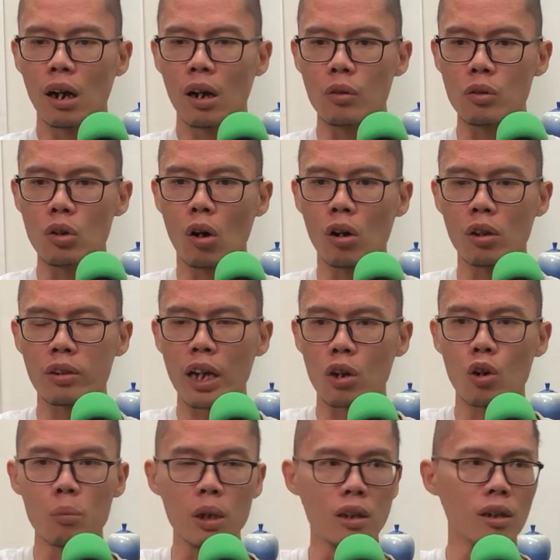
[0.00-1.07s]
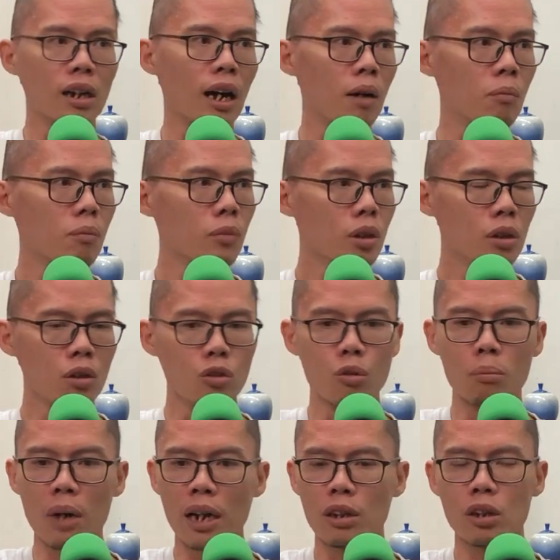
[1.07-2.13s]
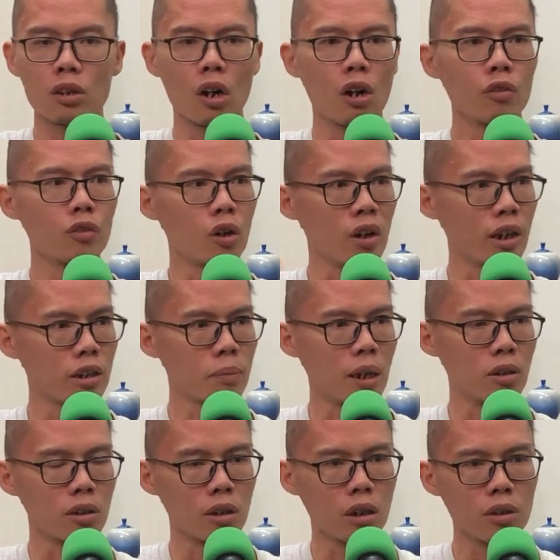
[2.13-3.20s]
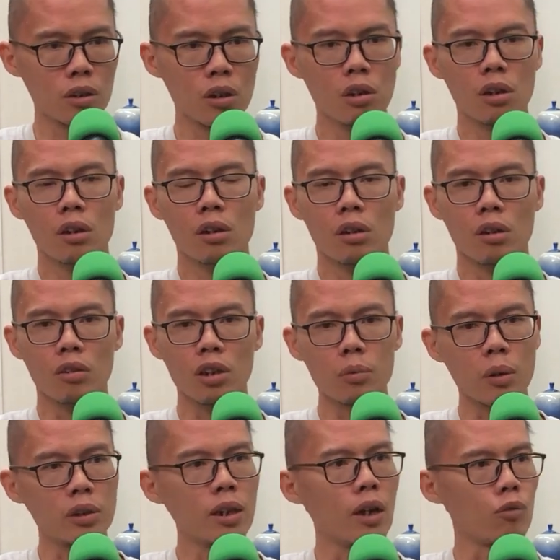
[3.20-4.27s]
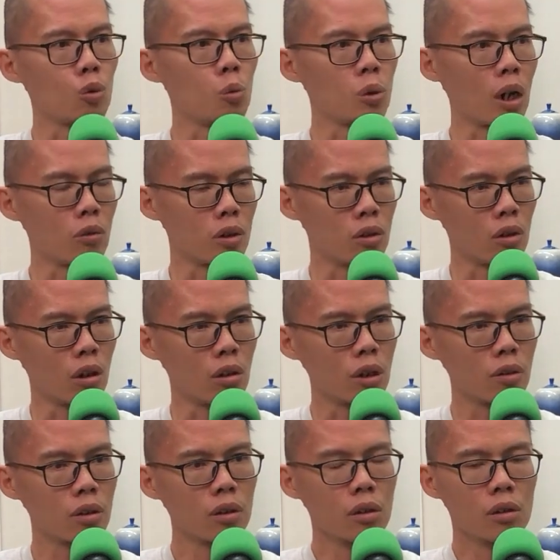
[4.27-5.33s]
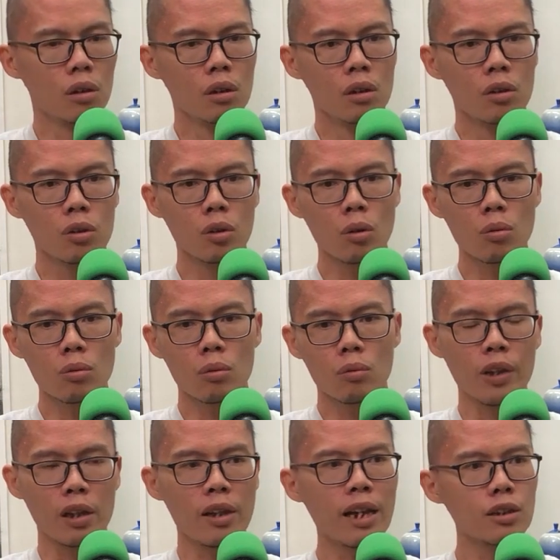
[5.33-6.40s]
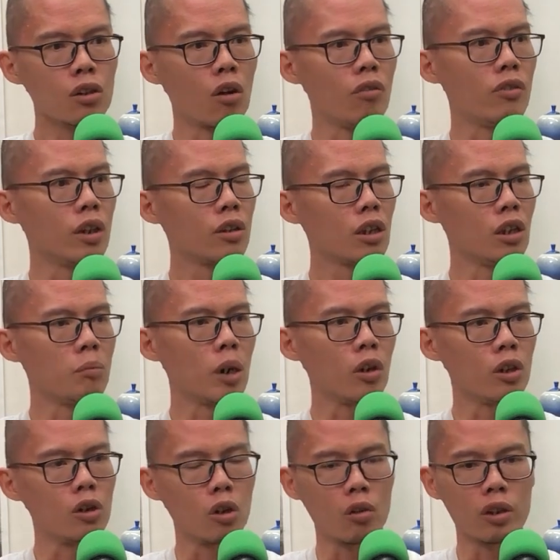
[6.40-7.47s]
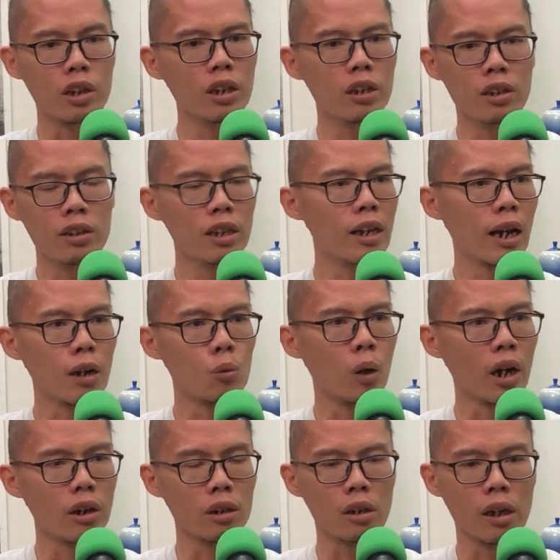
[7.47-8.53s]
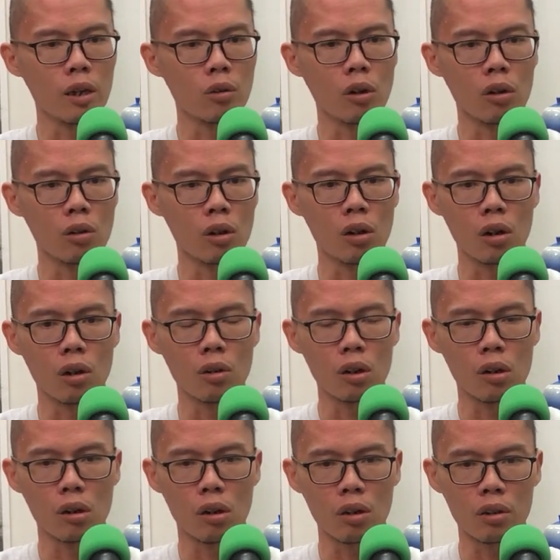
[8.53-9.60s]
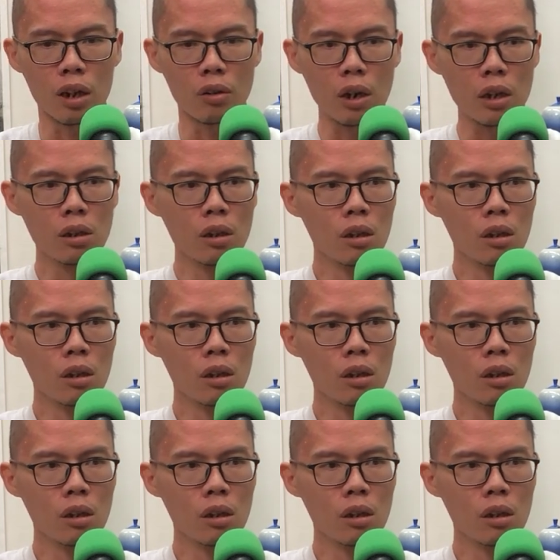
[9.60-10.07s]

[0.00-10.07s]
your take-home income, you minus off your expenses, this person have $2,000. So less convicted about your DIYing and all that, right?